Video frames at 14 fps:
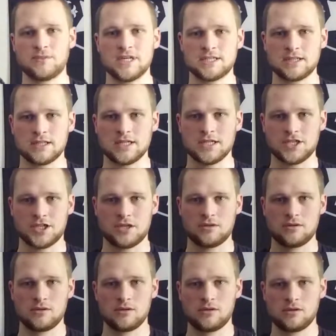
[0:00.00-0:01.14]
from insulation.
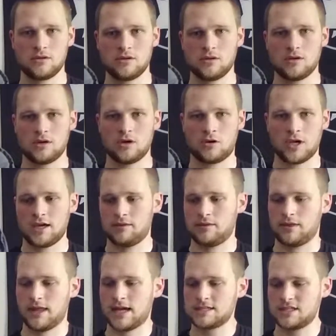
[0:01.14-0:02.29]
Okay,
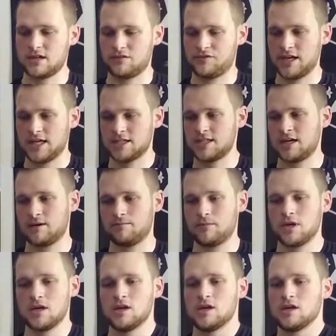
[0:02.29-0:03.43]
that stuff takes
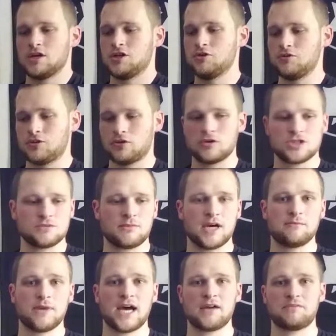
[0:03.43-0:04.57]
up 2/3 of
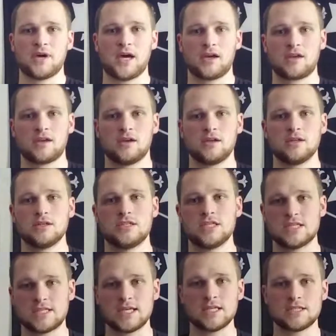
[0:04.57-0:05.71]
my backpack.
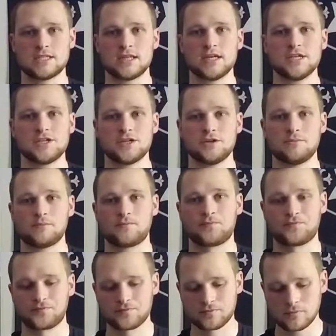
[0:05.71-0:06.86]
just the insulation.
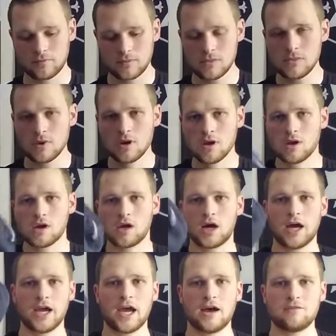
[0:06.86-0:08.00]

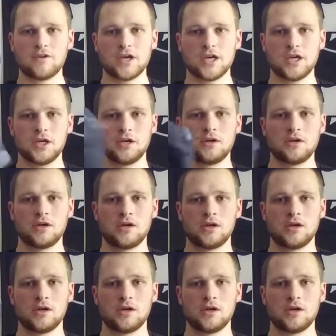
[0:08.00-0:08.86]
I have a